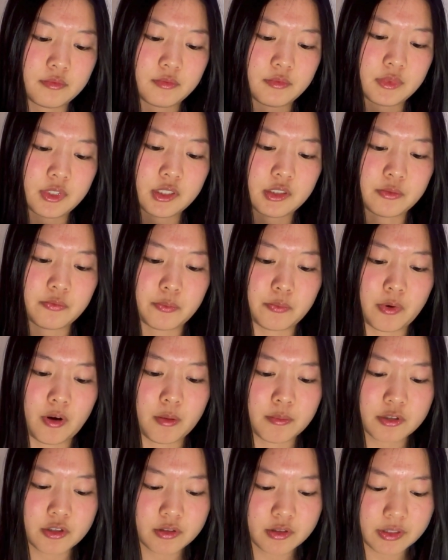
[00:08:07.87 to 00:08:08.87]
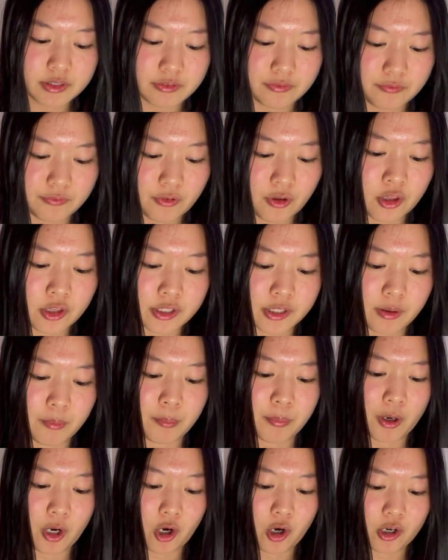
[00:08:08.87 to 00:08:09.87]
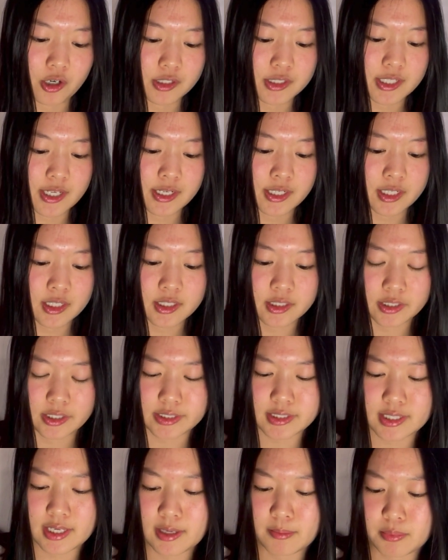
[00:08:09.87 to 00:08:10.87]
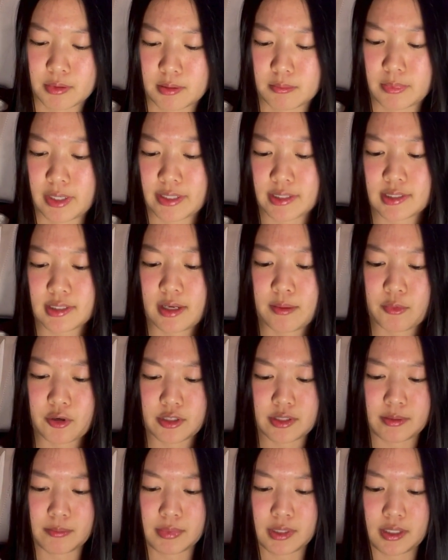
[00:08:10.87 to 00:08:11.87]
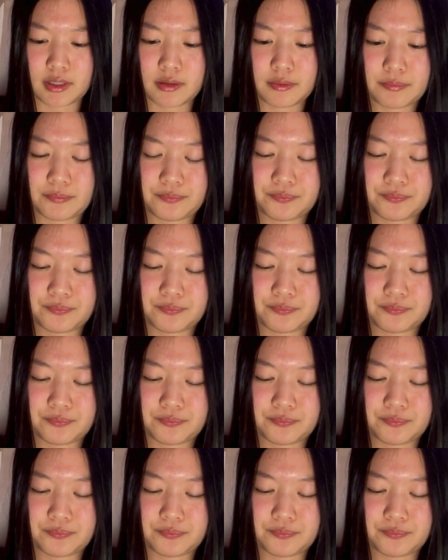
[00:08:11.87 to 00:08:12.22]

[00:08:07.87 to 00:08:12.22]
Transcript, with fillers: These prompts are like falling apart. I need to like tape them next time or something.